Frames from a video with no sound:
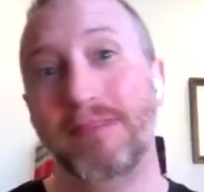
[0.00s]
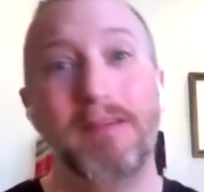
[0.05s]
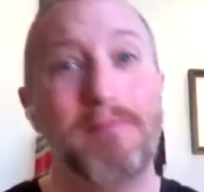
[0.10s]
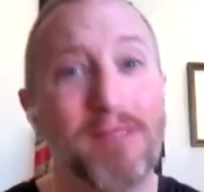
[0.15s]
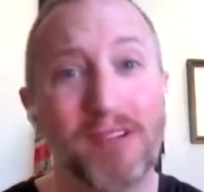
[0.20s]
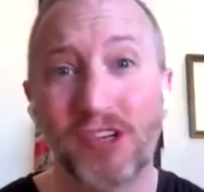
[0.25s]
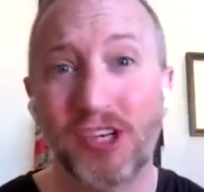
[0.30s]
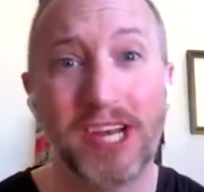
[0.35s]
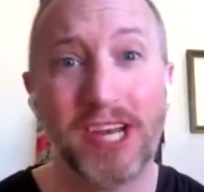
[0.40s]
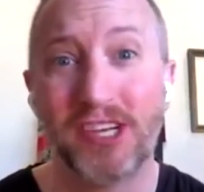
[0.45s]

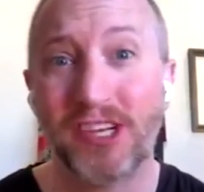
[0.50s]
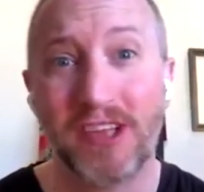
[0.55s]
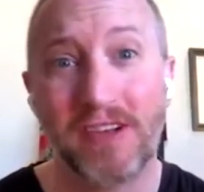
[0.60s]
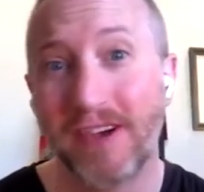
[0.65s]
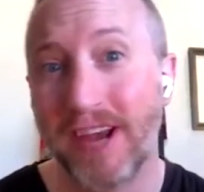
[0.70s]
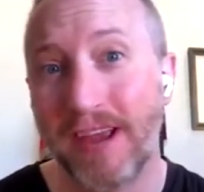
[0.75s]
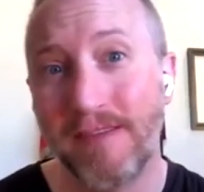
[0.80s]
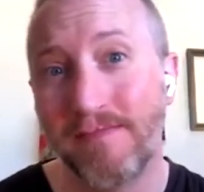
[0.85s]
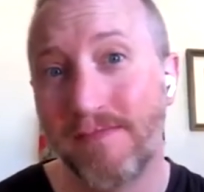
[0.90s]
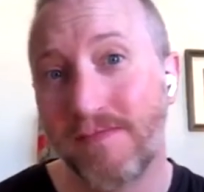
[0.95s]
change their
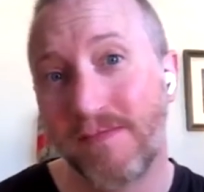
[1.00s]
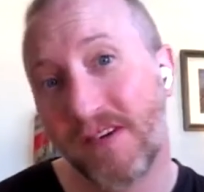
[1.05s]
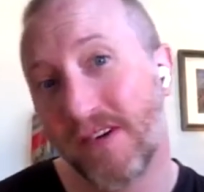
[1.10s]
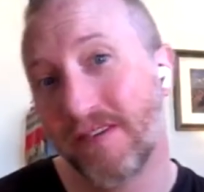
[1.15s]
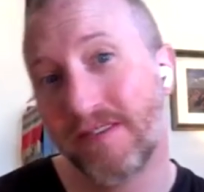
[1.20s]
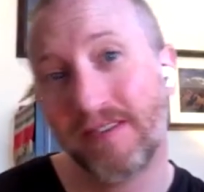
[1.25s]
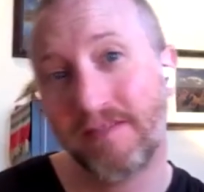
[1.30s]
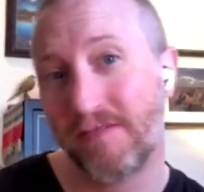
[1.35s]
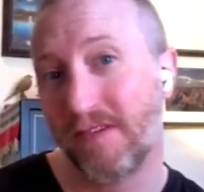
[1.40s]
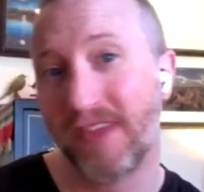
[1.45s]
name for
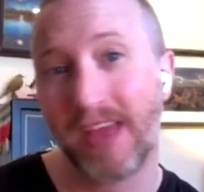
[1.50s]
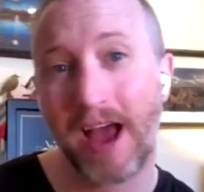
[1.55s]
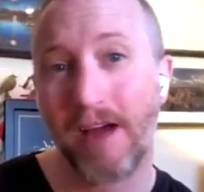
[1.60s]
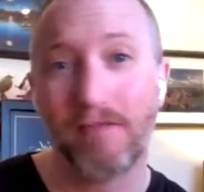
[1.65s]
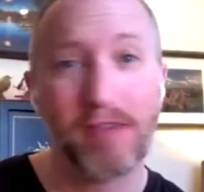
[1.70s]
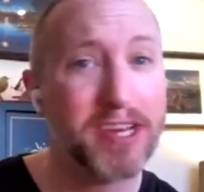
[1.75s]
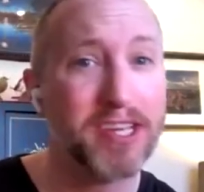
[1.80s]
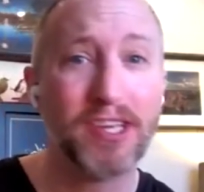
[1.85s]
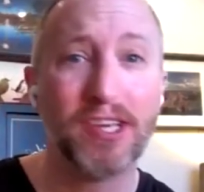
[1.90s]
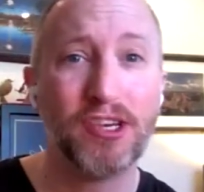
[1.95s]
that
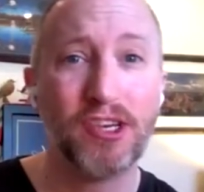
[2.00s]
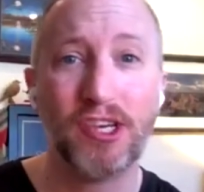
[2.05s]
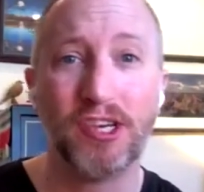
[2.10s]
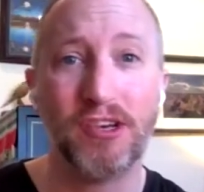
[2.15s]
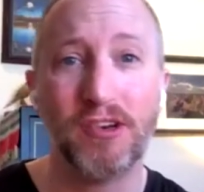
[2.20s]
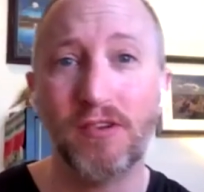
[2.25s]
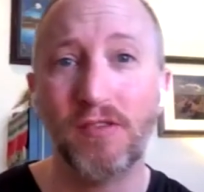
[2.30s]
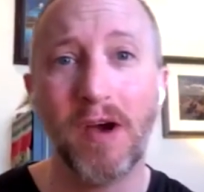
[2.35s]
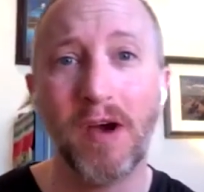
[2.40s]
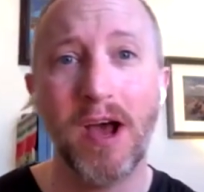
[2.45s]
reason
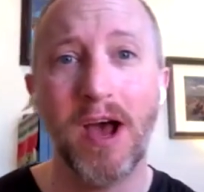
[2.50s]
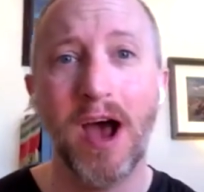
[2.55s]
too.